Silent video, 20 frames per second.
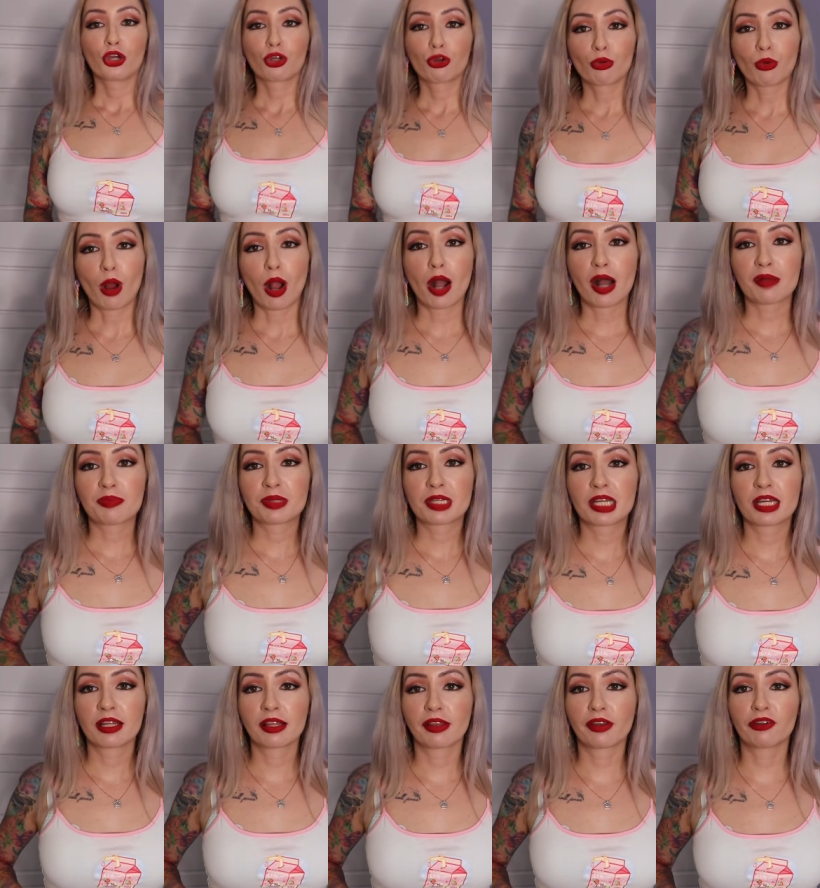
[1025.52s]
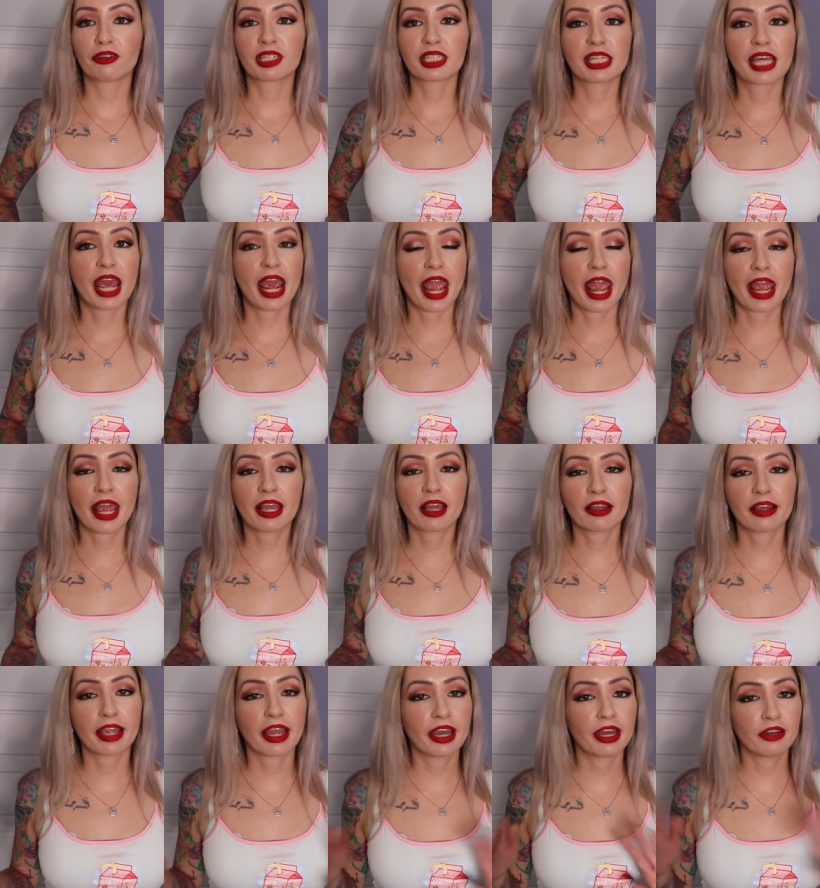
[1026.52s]
cropped little tank.
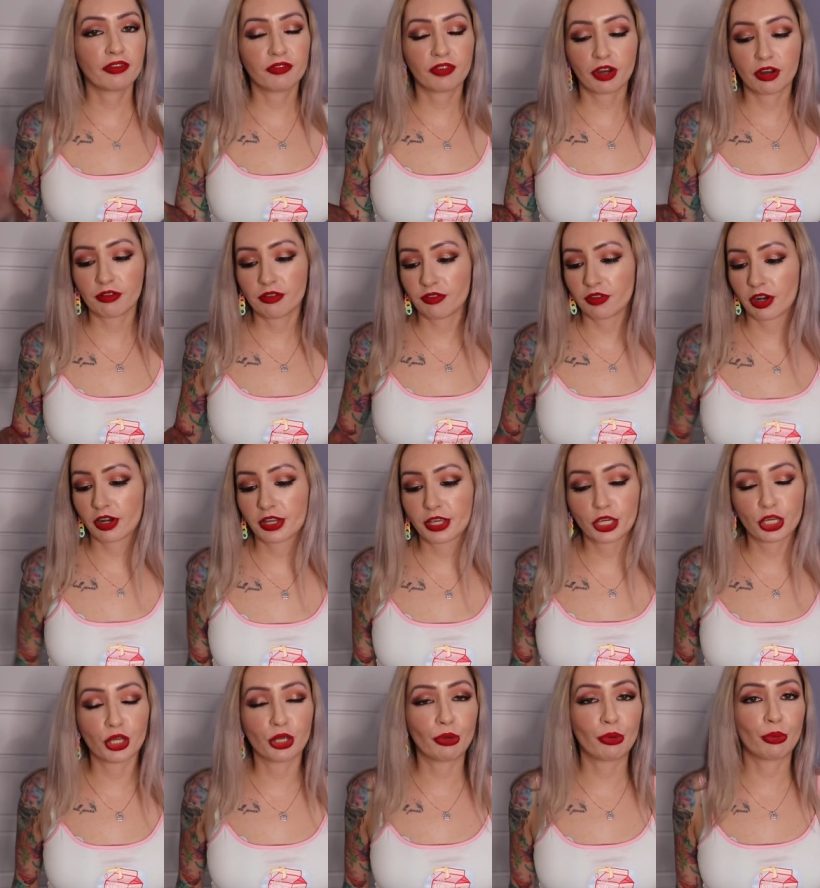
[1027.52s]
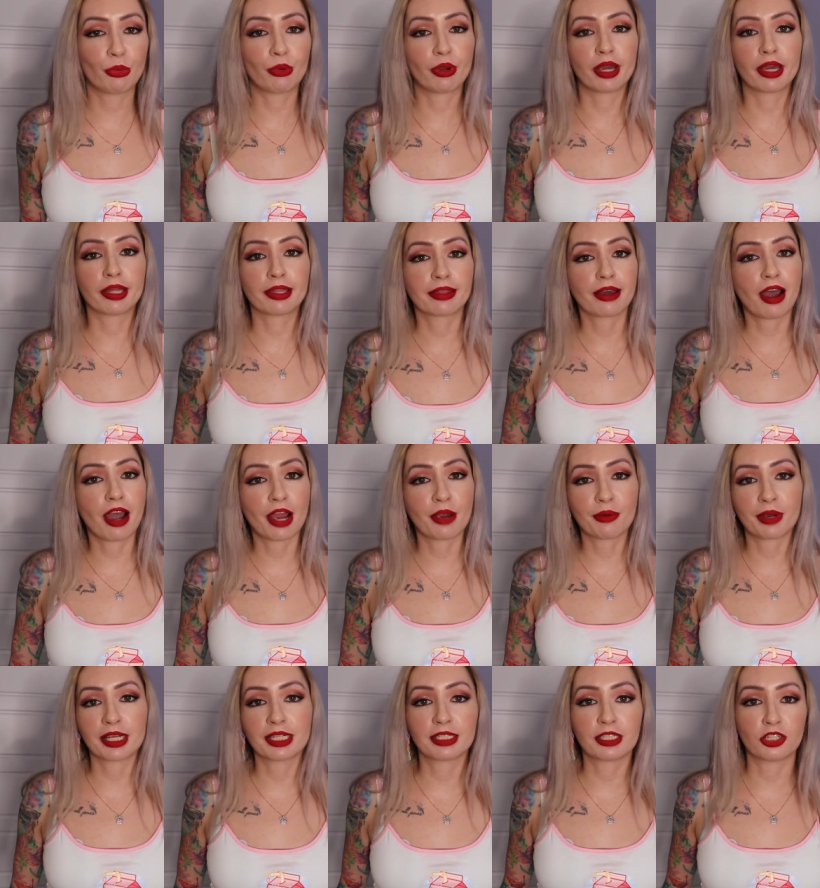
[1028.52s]
Again, very, very cute with
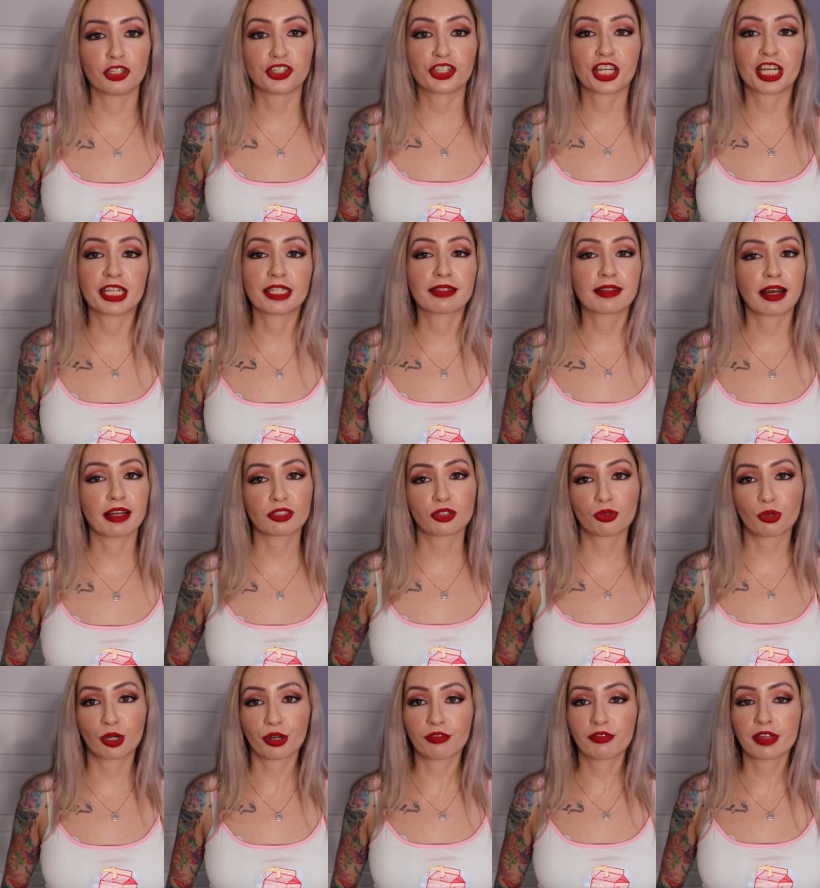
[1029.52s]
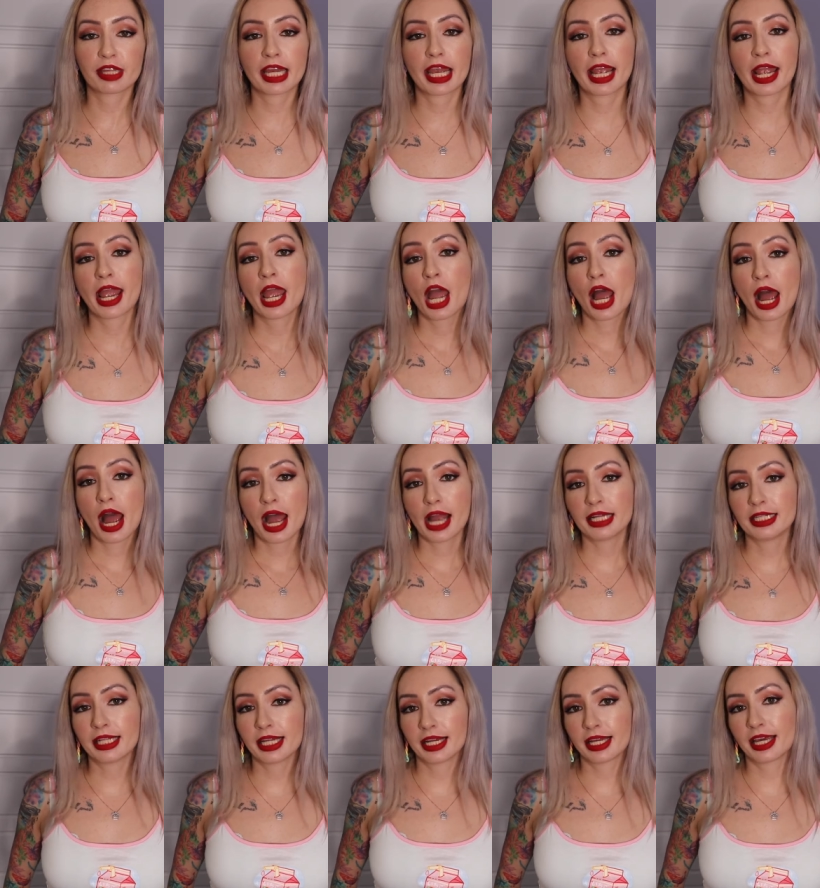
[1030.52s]
high-waisted jeans, that sort of thing.
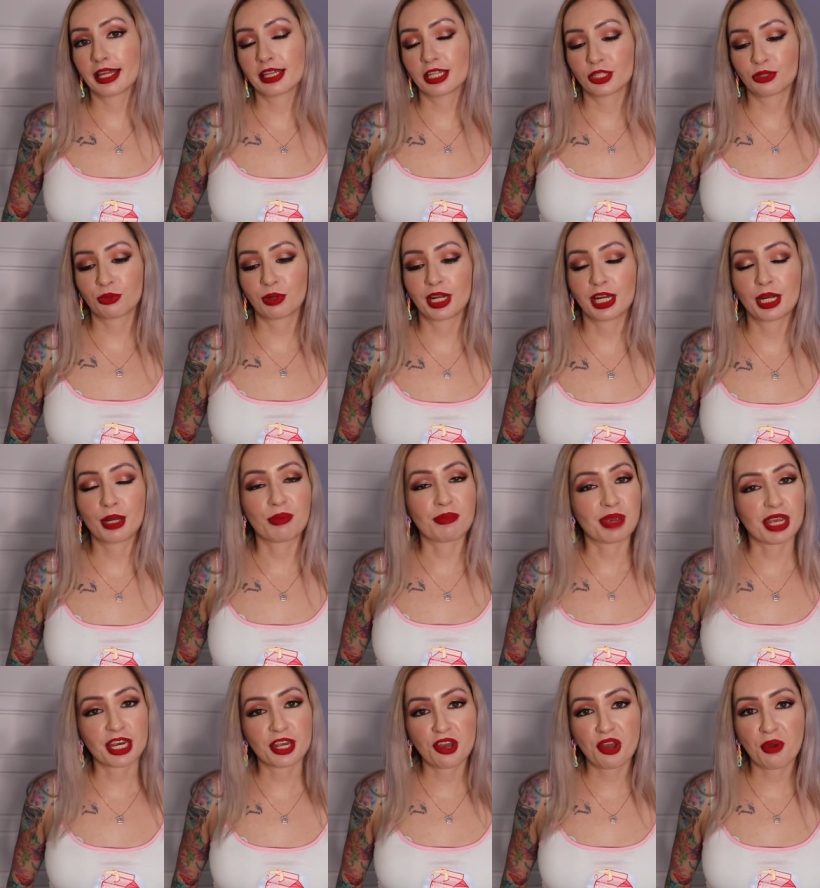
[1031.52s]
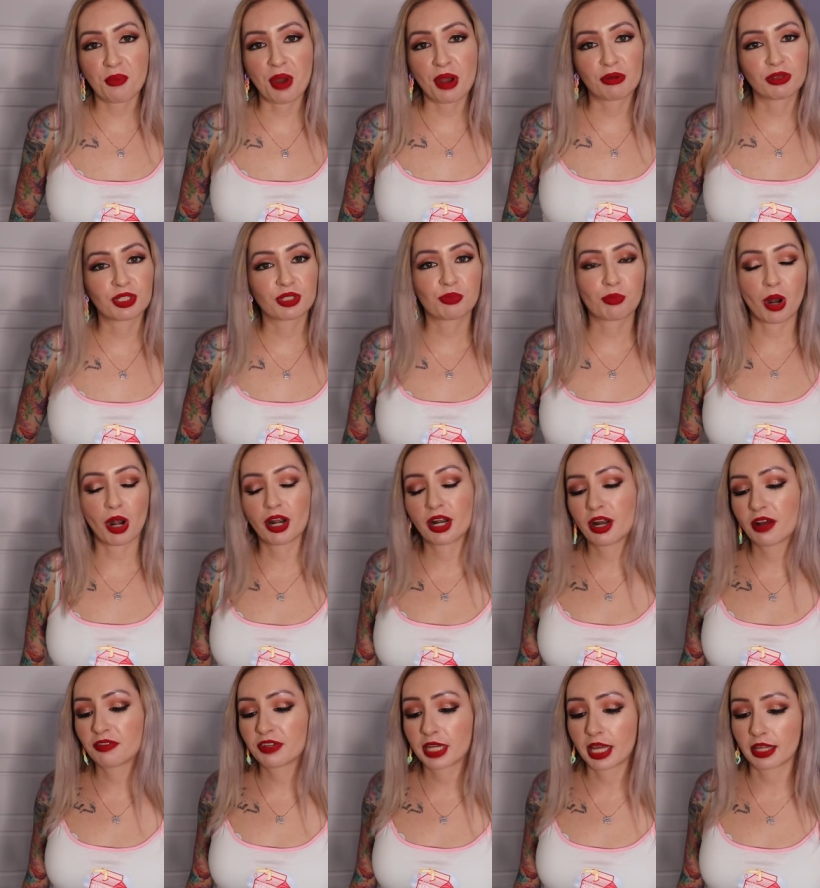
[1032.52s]
I did get this one in a medium. I was smart
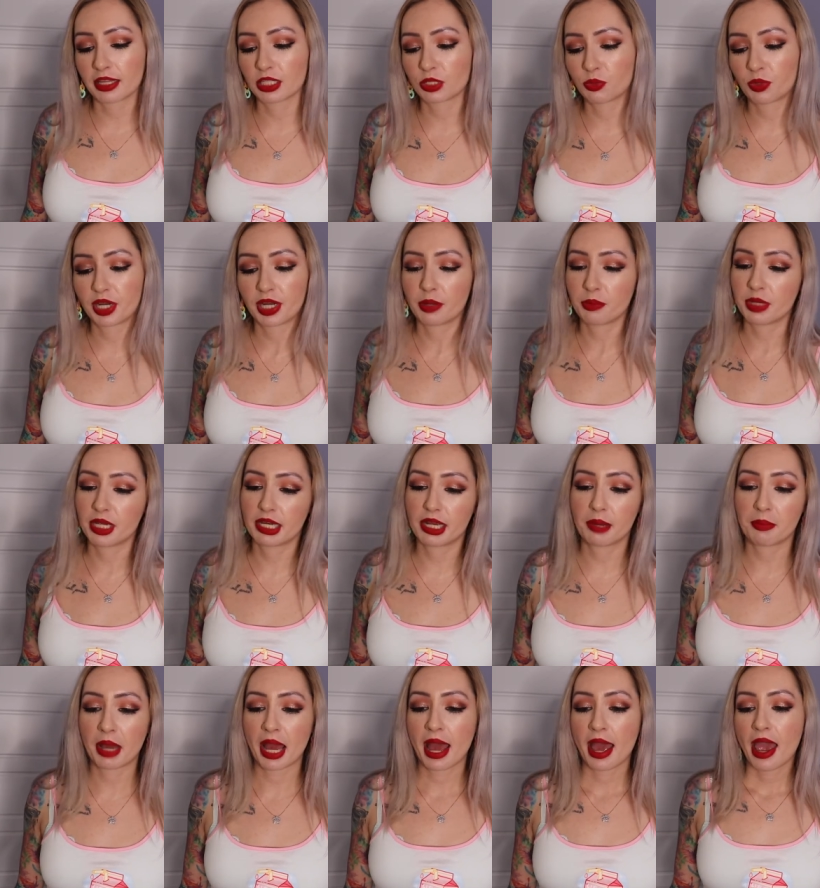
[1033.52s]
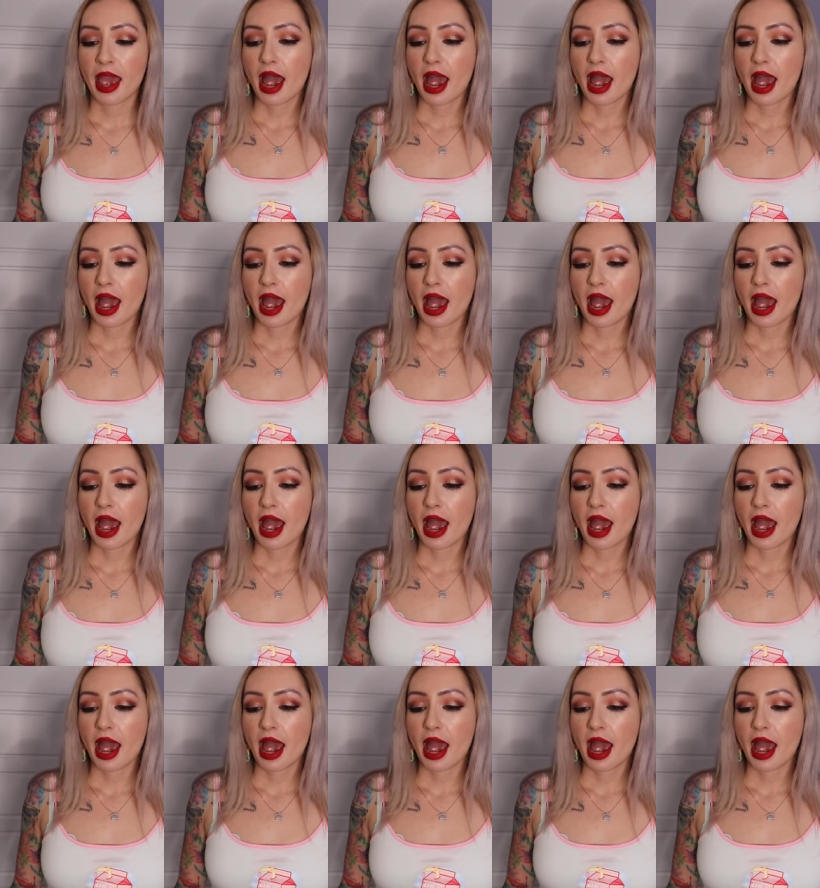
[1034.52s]
enough to get this one in a medium.